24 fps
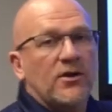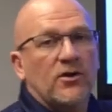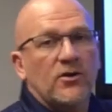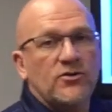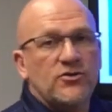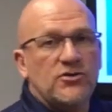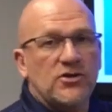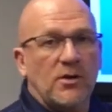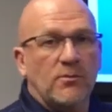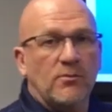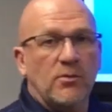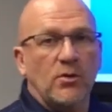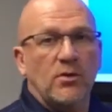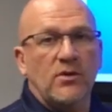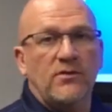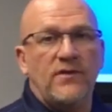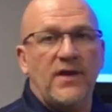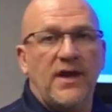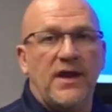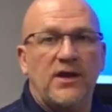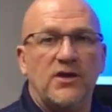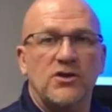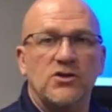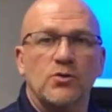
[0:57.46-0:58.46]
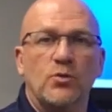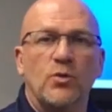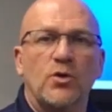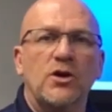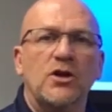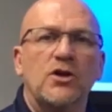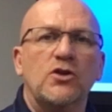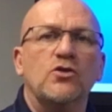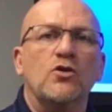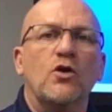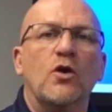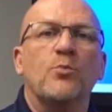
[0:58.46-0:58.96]
and our Jumbo Advantage. We're
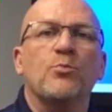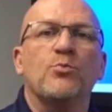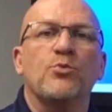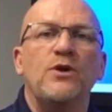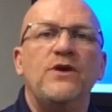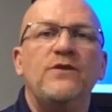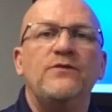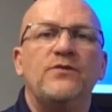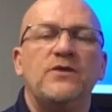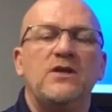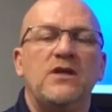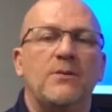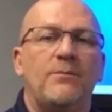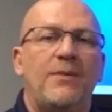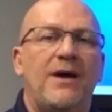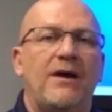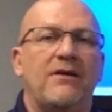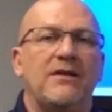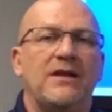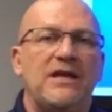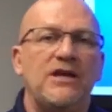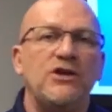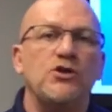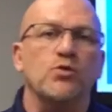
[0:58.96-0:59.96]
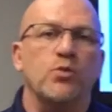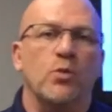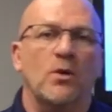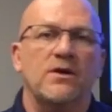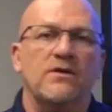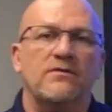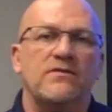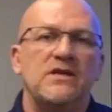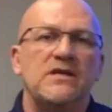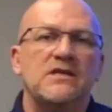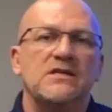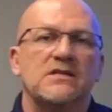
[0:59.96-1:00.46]
going to talk briefly about each one
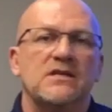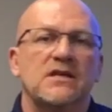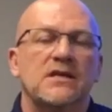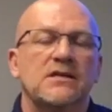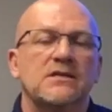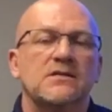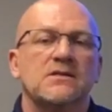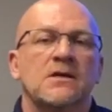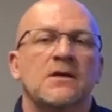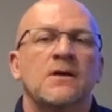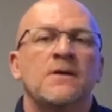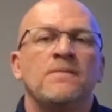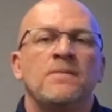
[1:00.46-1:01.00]
of these things.